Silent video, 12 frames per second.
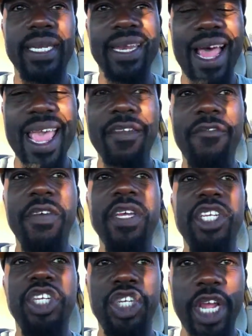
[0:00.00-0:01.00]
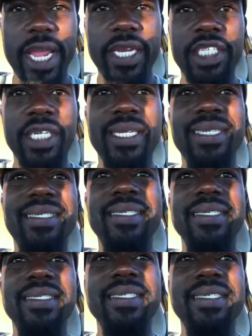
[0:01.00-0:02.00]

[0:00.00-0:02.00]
life-changing